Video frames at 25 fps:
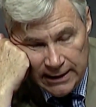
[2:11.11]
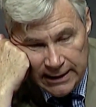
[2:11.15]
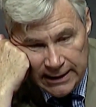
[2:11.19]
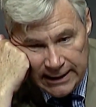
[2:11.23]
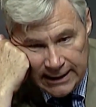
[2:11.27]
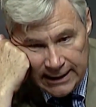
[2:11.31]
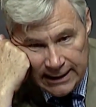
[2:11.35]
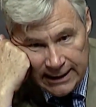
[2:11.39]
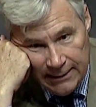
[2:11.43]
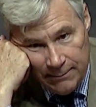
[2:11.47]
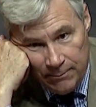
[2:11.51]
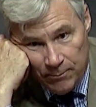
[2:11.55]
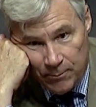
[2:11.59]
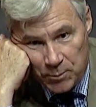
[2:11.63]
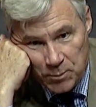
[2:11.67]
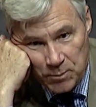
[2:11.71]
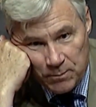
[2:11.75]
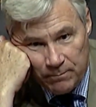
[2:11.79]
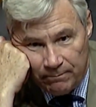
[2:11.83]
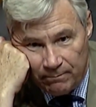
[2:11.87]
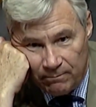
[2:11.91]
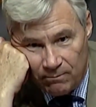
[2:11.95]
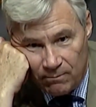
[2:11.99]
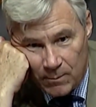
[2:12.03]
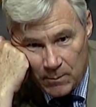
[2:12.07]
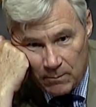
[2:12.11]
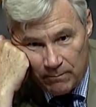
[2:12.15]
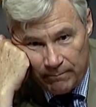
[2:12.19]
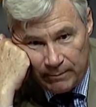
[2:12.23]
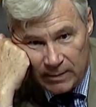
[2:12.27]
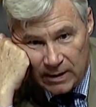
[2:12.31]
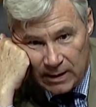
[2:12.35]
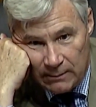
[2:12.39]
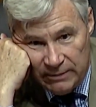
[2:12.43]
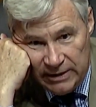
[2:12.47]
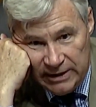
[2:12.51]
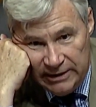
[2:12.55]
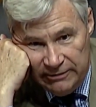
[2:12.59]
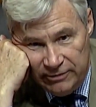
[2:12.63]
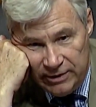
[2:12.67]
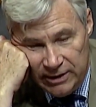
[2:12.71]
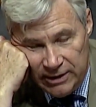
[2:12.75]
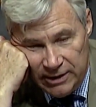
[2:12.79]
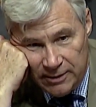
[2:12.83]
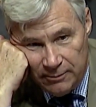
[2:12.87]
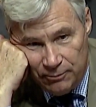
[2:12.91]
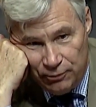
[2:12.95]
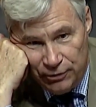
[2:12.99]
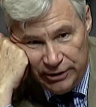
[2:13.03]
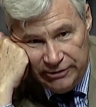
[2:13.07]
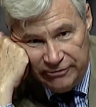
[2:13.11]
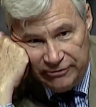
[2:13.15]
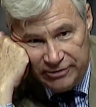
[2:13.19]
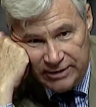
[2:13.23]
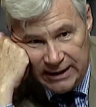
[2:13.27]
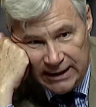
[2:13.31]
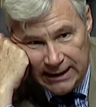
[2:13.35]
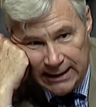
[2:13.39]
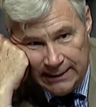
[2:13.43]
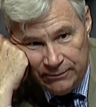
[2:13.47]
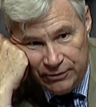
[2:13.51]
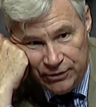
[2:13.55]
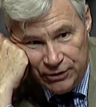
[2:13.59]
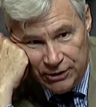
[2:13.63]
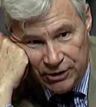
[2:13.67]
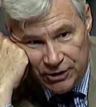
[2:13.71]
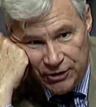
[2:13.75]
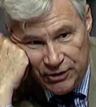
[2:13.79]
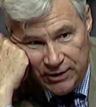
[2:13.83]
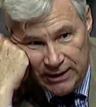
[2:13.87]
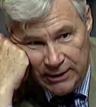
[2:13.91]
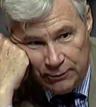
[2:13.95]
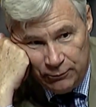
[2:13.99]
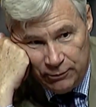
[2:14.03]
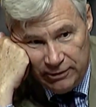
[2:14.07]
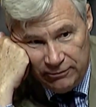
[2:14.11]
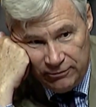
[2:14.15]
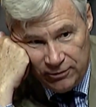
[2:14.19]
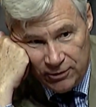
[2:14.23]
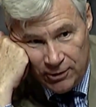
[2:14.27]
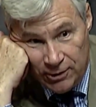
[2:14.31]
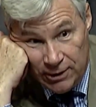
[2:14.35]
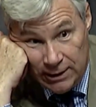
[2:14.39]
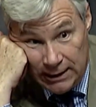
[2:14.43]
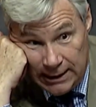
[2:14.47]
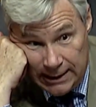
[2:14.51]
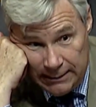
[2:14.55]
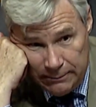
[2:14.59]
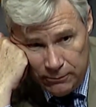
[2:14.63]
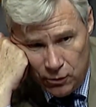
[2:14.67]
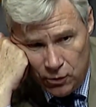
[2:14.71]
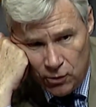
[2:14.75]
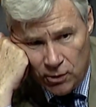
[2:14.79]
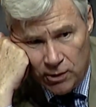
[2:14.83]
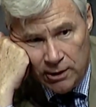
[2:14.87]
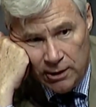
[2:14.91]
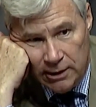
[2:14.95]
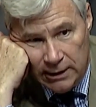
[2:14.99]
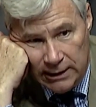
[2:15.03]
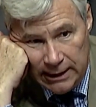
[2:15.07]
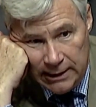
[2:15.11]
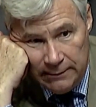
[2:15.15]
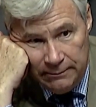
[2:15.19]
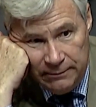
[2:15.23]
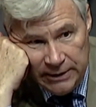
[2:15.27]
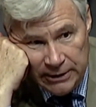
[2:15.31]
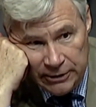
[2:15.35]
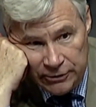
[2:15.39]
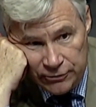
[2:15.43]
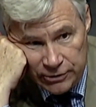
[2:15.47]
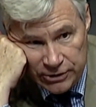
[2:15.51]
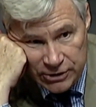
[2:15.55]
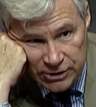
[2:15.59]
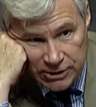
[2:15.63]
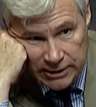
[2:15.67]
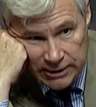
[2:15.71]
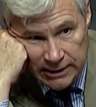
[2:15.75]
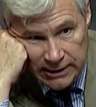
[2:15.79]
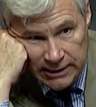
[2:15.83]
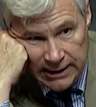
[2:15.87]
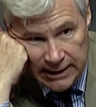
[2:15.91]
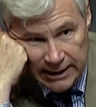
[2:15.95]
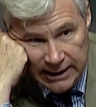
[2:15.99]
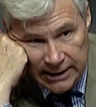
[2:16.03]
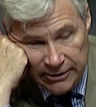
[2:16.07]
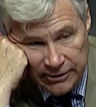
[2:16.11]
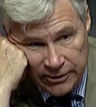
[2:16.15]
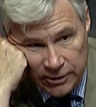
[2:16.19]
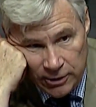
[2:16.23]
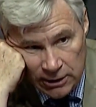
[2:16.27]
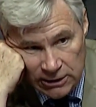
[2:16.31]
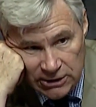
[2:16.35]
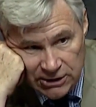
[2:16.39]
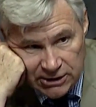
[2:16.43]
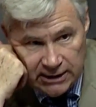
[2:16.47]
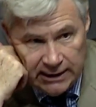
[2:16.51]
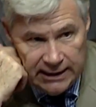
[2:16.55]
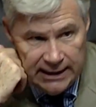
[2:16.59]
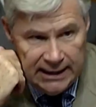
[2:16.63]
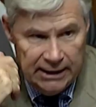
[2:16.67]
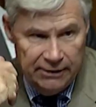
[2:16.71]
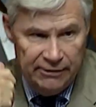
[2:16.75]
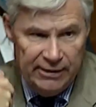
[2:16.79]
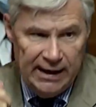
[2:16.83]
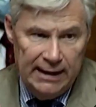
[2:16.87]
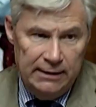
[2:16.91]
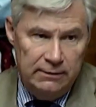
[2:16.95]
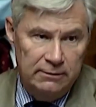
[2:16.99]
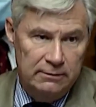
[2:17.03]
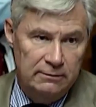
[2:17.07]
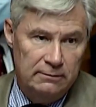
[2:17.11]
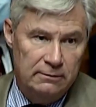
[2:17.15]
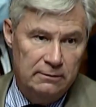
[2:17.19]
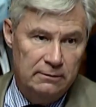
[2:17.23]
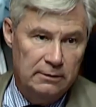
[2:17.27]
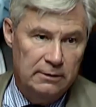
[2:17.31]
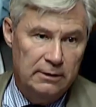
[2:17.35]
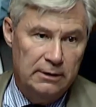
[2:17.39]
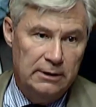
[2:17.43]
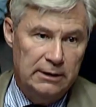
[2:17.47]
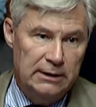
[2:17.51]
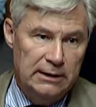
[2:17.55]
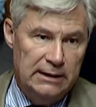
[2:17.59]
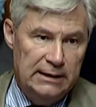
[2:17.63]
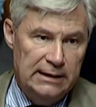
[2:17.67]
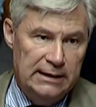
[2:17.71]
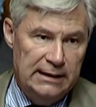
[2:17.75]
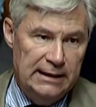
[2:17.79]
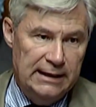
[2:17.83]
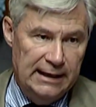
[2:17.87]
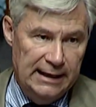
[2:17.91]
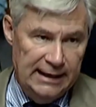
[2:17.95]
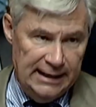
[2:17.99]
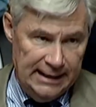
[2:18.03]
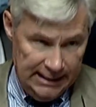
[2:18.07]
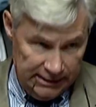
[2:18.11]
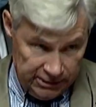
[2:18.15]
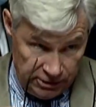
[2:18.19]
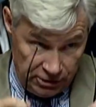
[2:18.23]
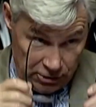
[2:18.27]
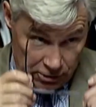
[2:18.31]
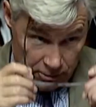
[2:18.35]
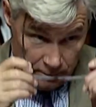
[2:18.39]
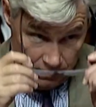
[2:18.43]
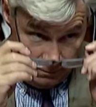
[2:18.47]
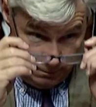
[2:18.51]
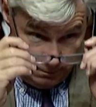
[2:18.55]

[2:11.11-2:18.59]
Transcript: But even in the brief time since then, we've learned a lot more, and I'd be interested in any thoughts on how that act